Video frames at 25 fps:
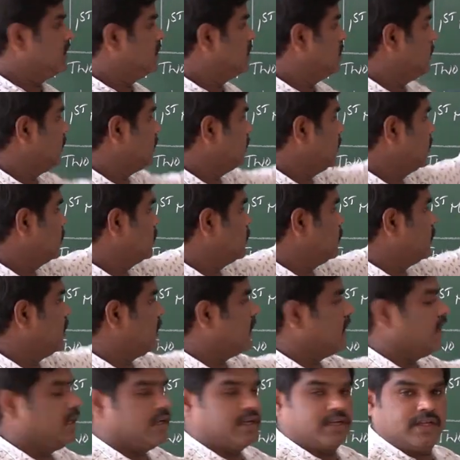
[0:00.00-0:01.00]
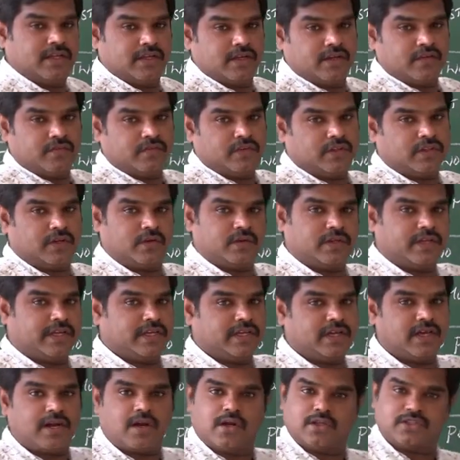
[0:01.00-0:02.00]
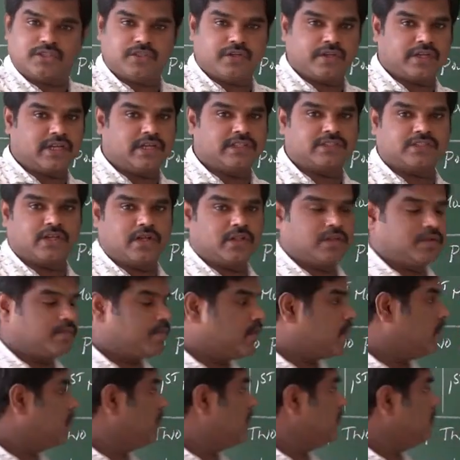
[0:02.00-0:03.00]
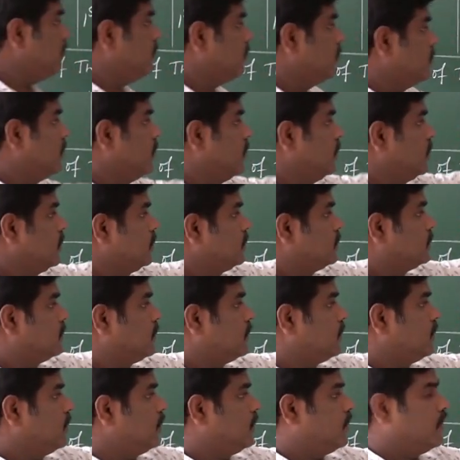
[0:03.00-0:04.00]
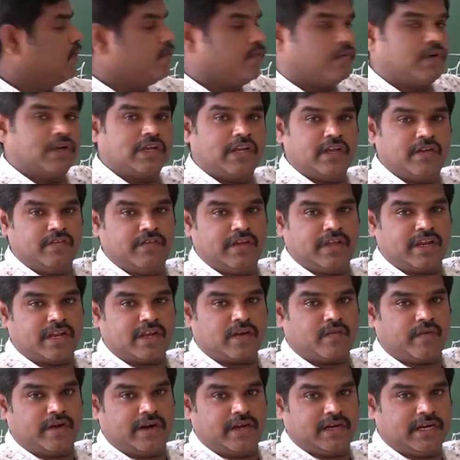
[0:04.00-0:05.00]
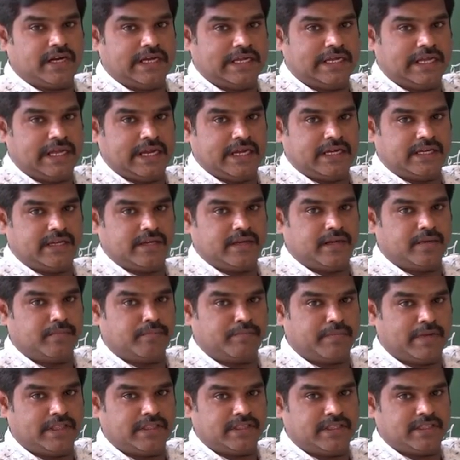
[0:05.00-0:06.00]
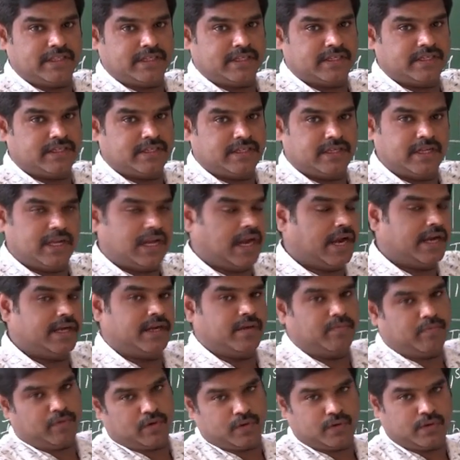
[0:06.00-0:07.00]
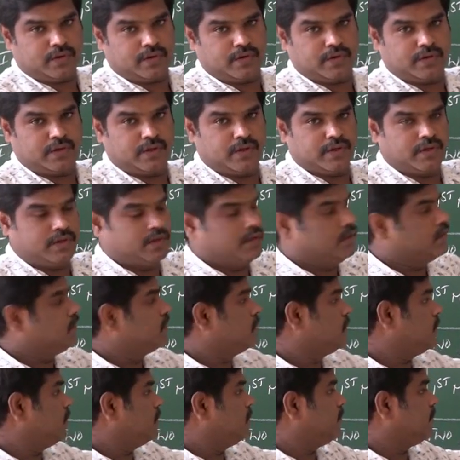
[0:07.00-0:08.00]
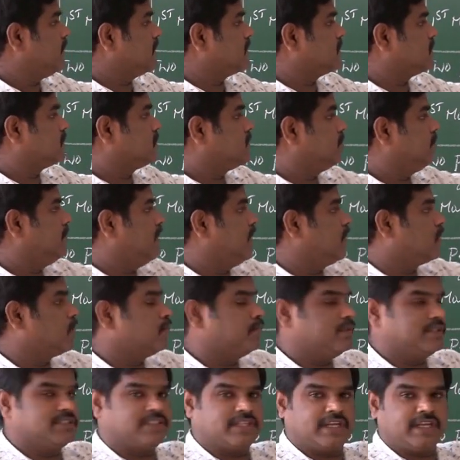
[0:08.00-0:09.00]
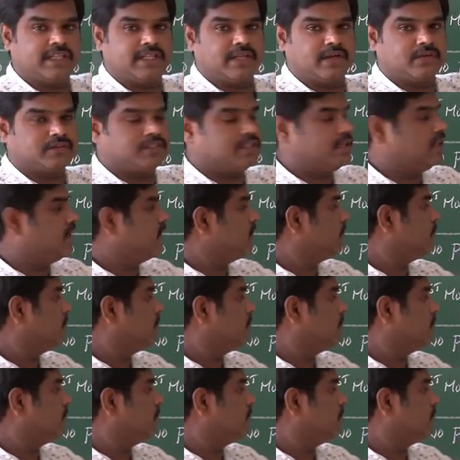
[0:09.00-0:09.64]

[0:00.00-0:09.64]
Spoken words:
nothing to worry. Without the year also you can solve the problem. So only we required date, month and amount. So 1st May rupees 3,000,